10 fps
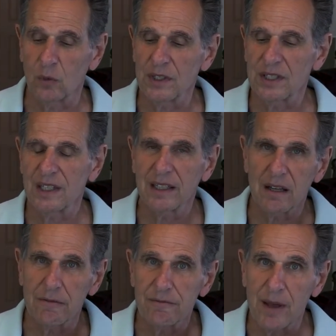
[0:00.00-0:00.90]
Once again,
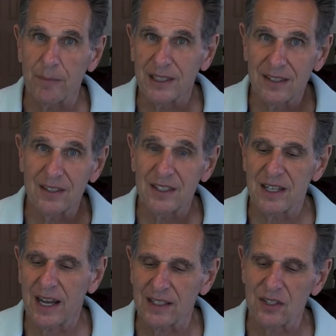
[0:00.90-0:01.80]
a feminine
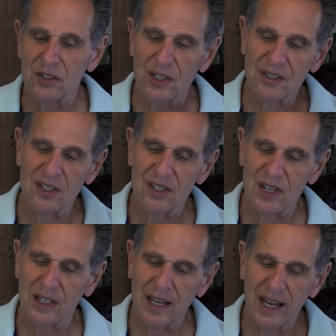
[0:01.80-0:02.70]
sign. So she has the
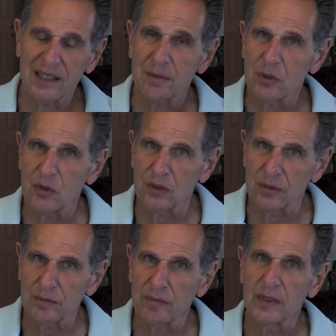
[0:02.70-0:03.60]
sun and the
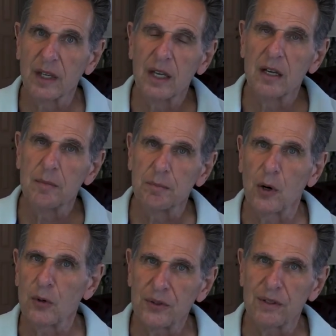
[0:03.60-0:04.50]
moon
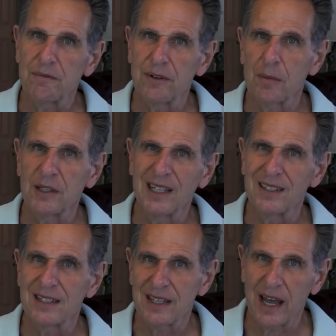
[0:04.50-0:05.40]
both in feminine
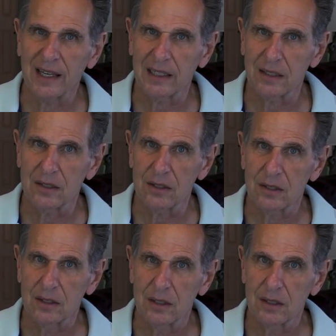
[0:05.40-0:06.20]
signs,